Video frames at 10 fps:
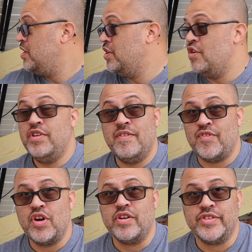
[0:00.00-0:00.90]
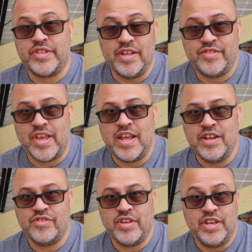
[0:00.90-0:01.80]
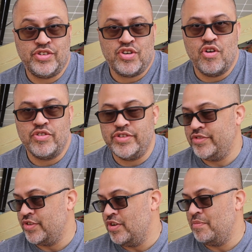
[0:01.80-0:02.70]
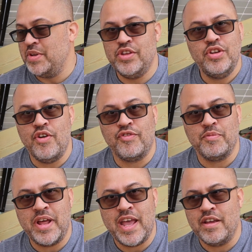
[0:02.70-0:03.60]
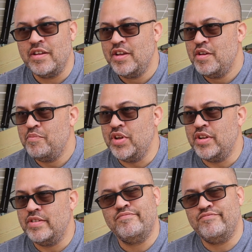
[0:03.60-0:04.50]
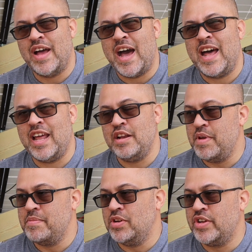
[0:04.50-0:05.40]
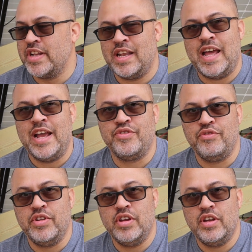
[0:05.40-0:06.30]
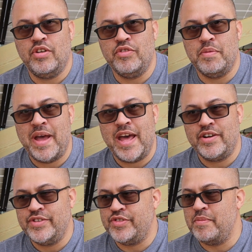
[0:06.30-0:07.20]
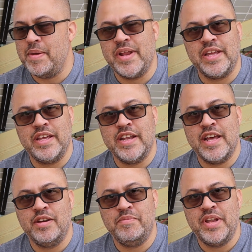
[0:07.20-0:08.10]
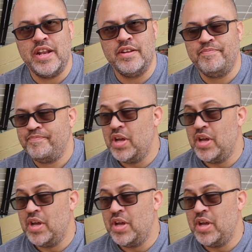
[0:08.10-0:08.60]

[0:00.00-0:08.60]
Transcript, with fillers: You know, the inverter is saying it's, it's charging, so I mean, you know from that, but I would like to be able to look at the lights on the on the battery, so maybe they can get that updated.